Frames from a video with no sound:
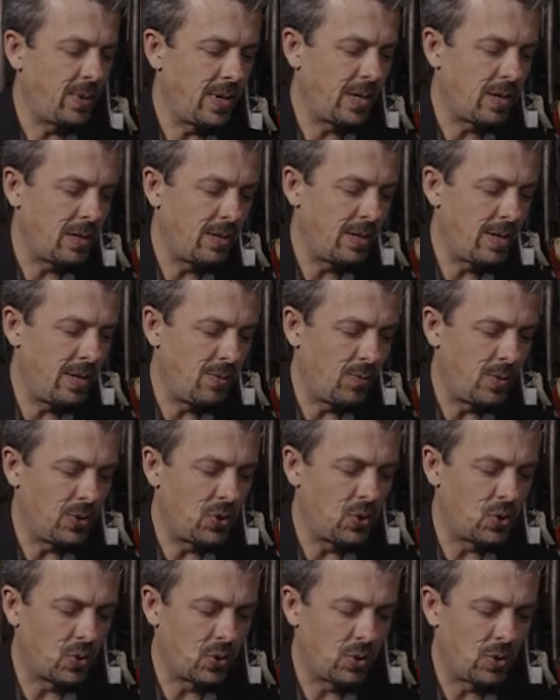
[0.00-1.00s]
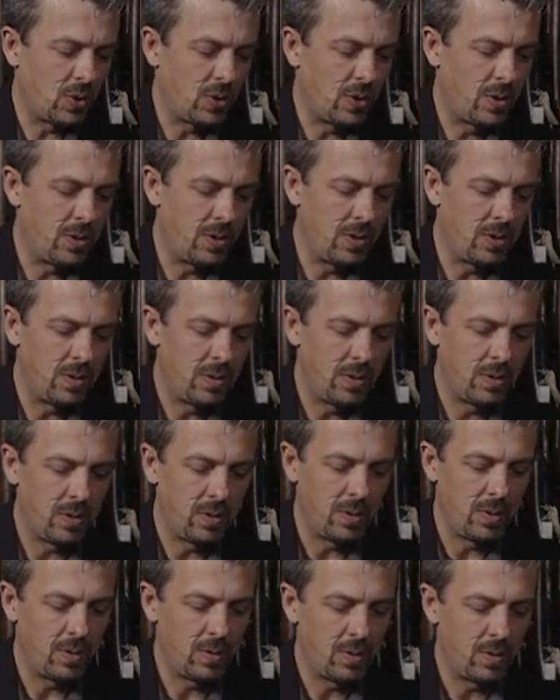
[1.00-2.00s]
we can then withdraw
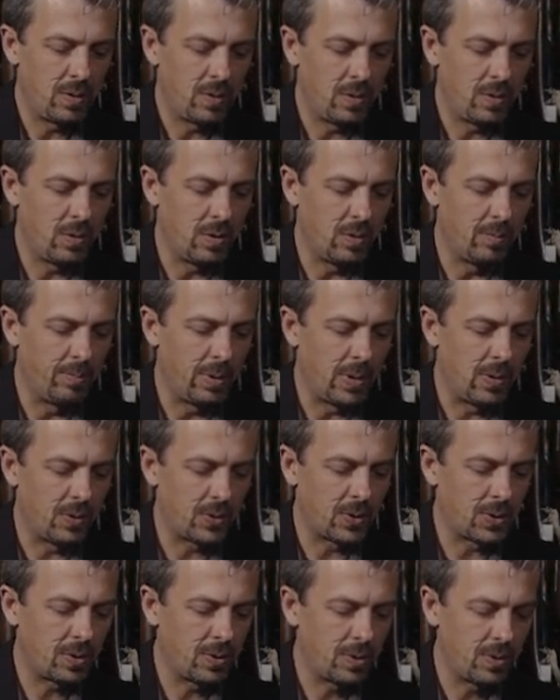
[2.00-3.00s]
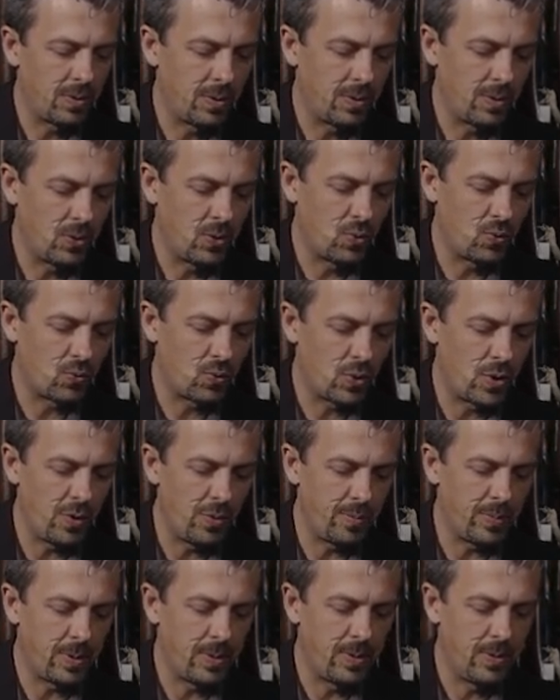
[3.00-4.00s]
the bolt
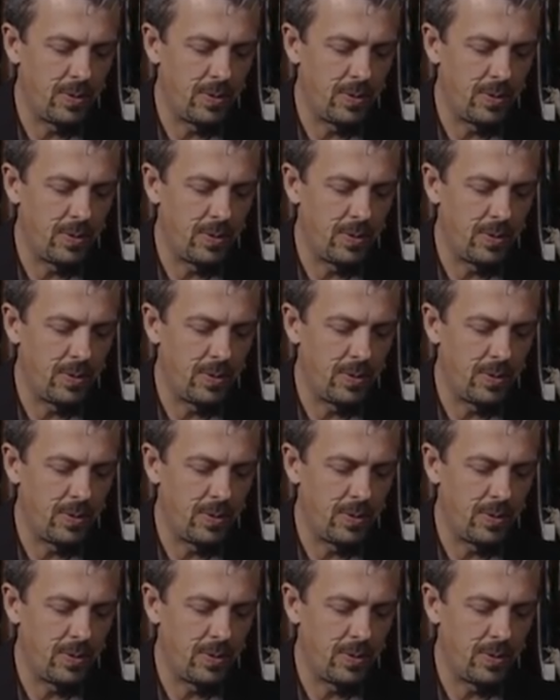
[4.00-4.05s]
group.